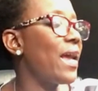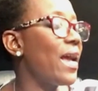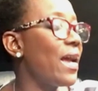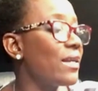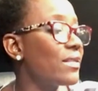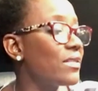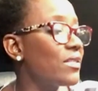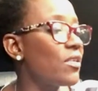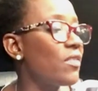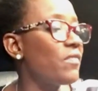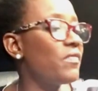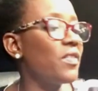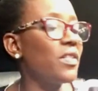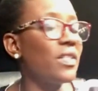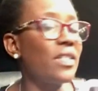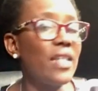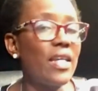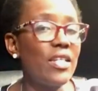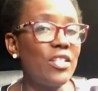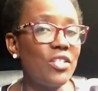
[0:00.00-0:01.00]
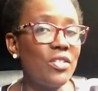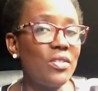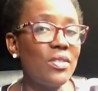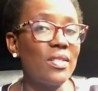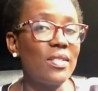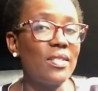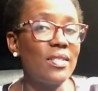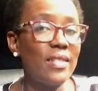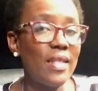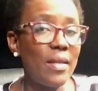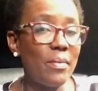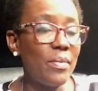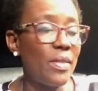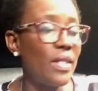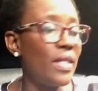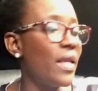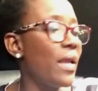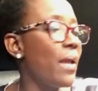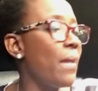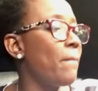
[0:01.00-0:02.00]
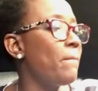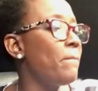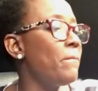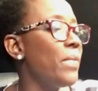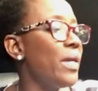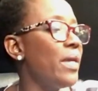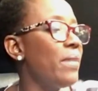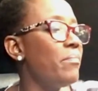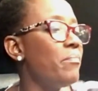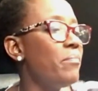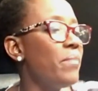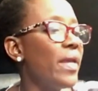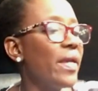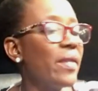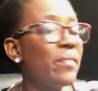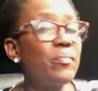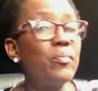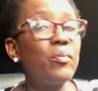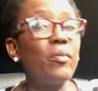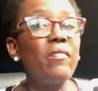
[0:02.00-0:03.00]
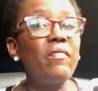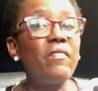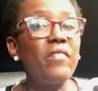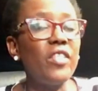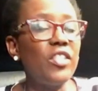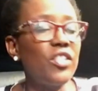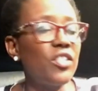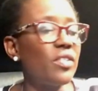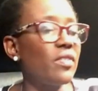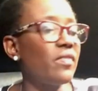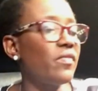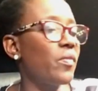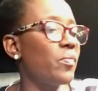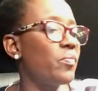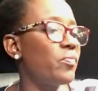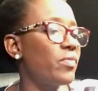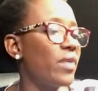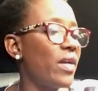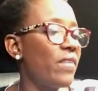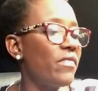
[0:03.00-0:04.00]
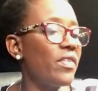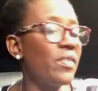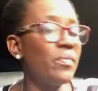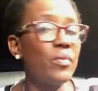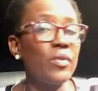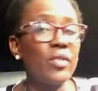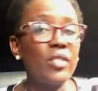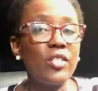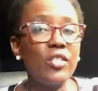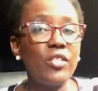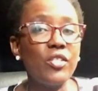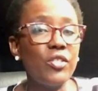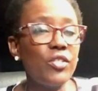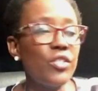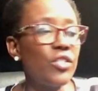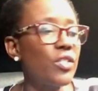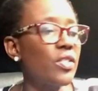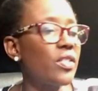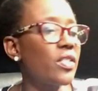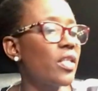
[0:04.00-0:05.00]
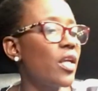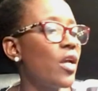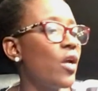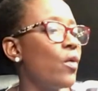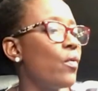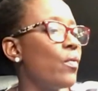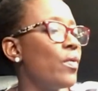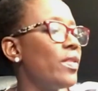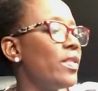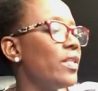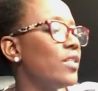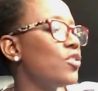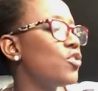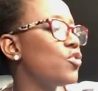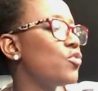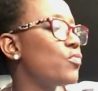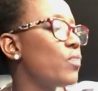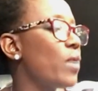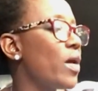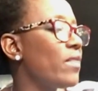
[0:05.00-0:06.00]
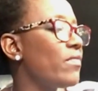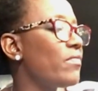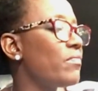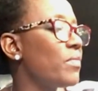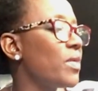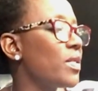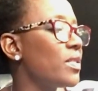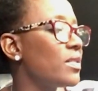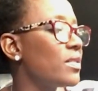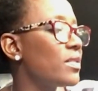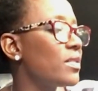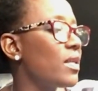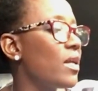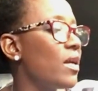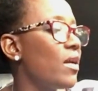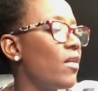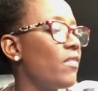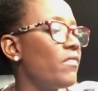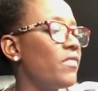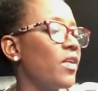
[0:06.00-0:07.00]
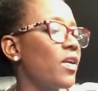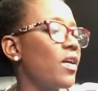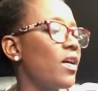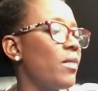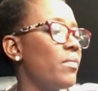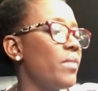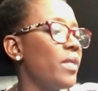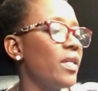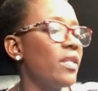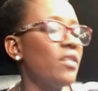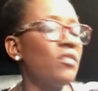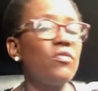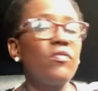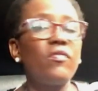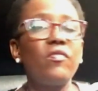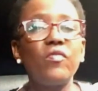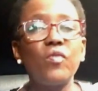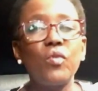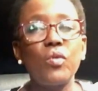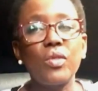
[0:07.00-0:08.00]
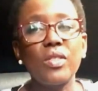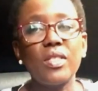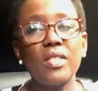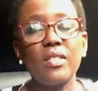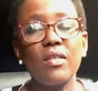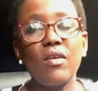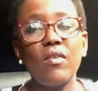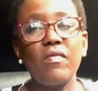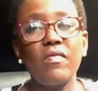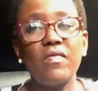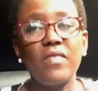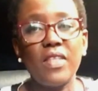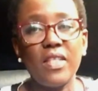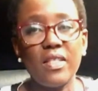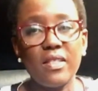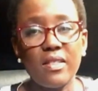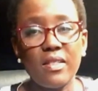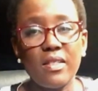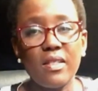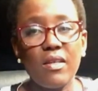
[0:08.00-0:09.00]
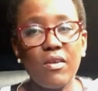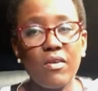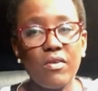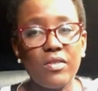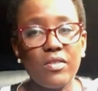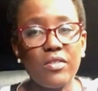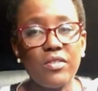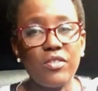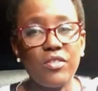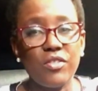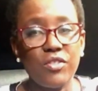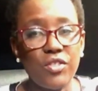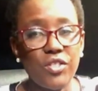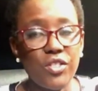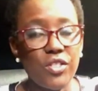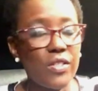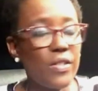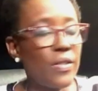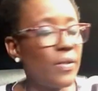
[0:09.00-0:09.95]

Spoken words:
act of the National Assembly may make provision for private prosecutions within 12 months of the coming into force of this Constitution.